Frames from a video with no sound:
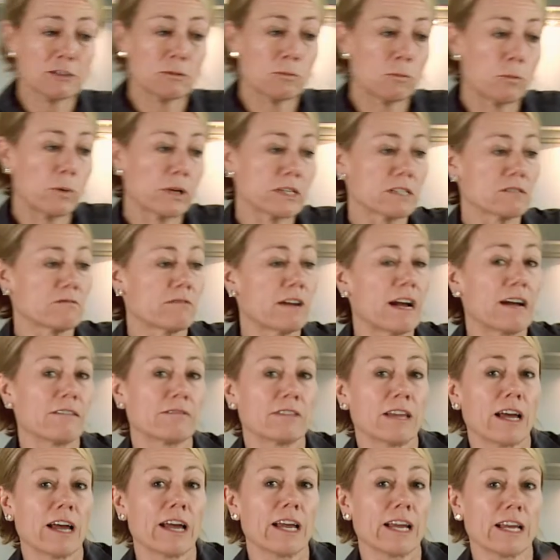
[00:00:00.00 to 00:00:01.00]
to whiz around
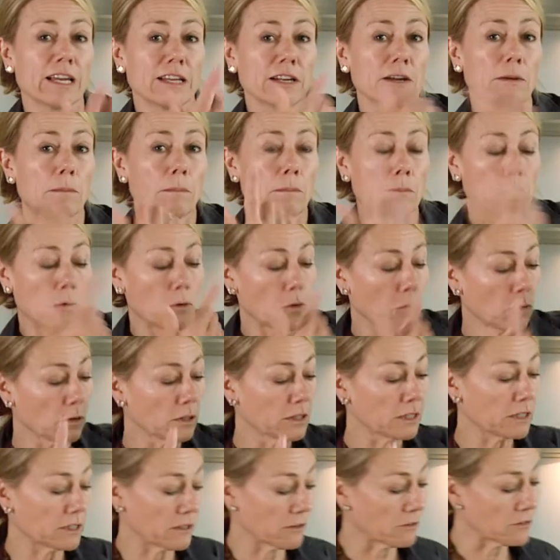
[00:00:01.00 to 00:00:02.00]
there in a ball.
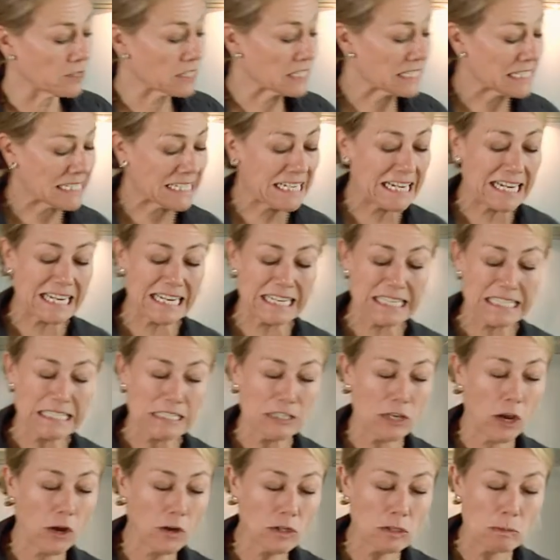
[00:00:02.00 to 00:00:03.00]
You can see it, it
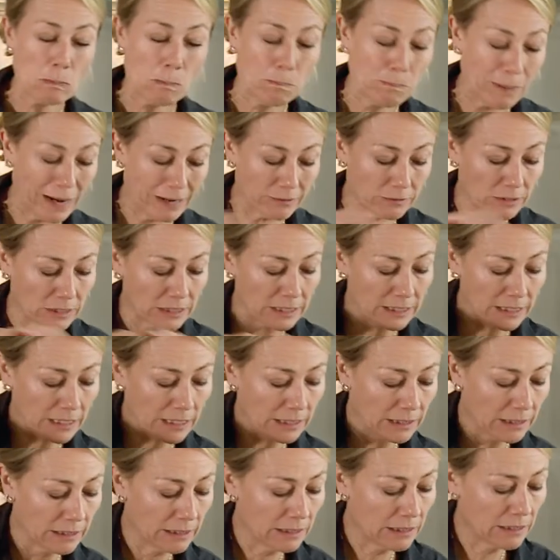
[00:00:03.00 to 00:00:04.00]
goes bouncy. You
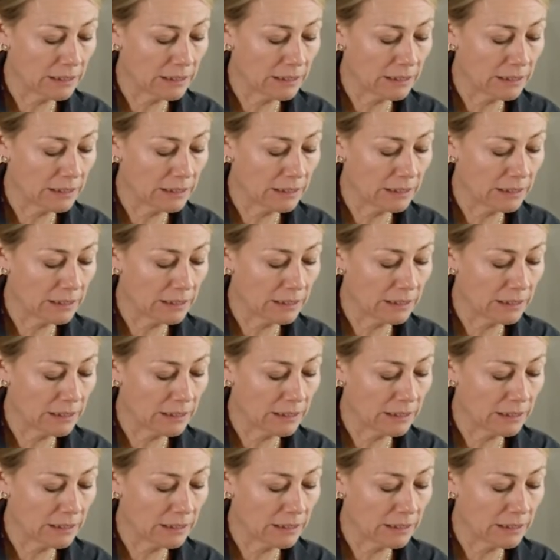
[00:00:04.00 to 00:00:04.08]
can